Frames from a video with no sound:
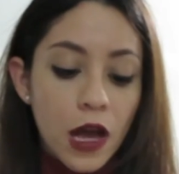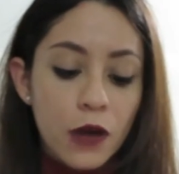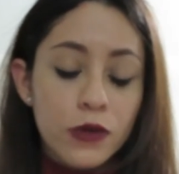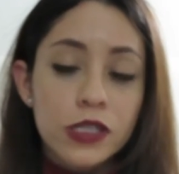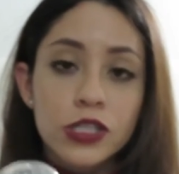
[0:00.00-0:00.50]
I
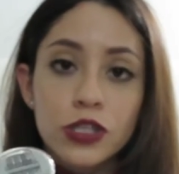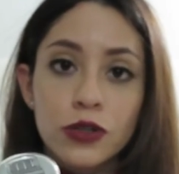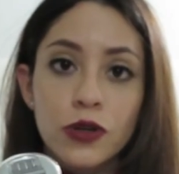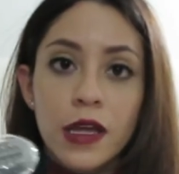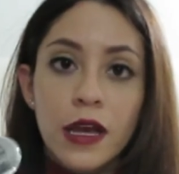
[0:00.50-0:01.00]
wanted
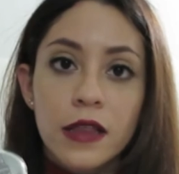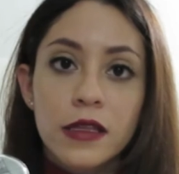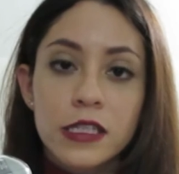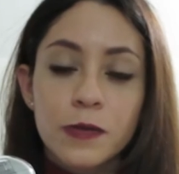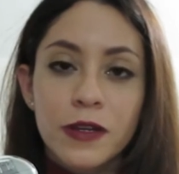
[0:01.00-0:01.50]
to get
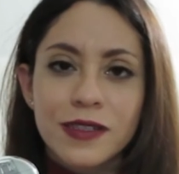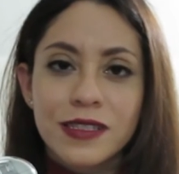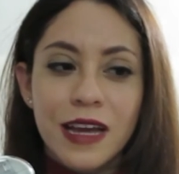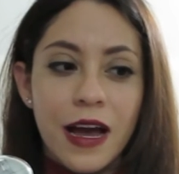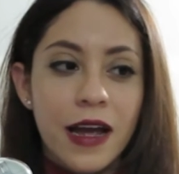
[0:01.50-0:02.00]
this
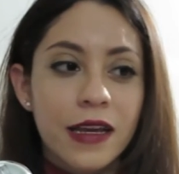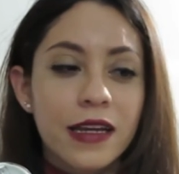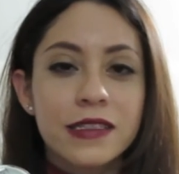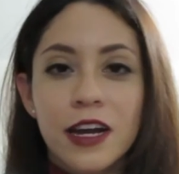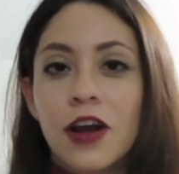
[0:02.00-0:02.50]
because I
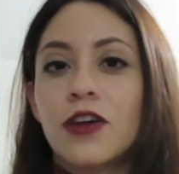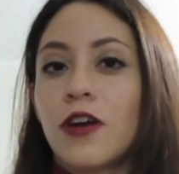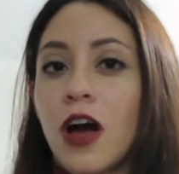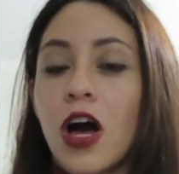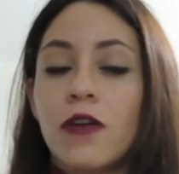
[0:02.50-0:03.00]
get tired
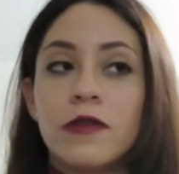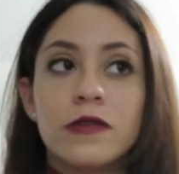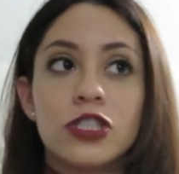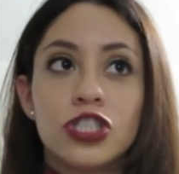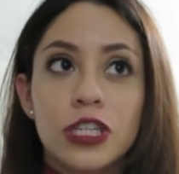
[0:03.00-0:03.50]
of
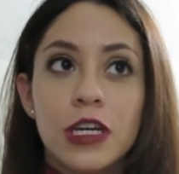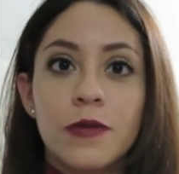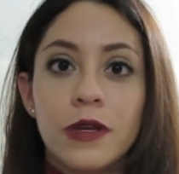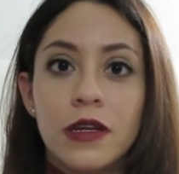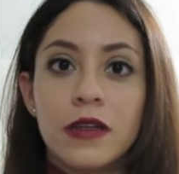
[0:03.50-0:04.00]

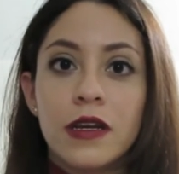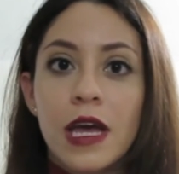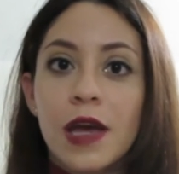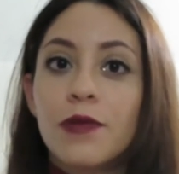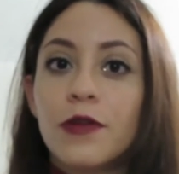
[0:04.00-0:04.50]
shaving
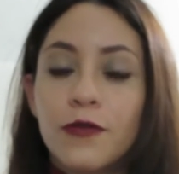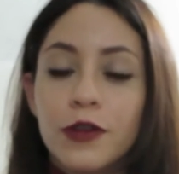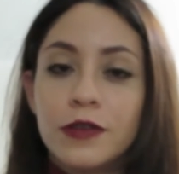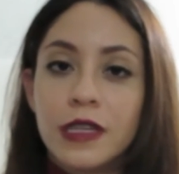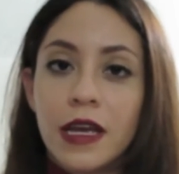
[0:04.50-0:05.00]
every
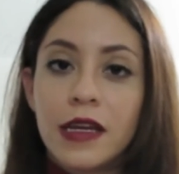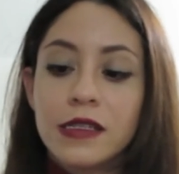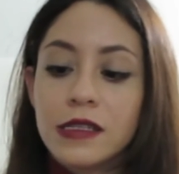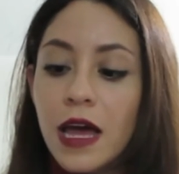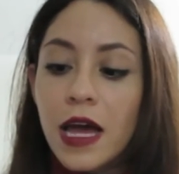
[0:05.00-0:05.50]
few days,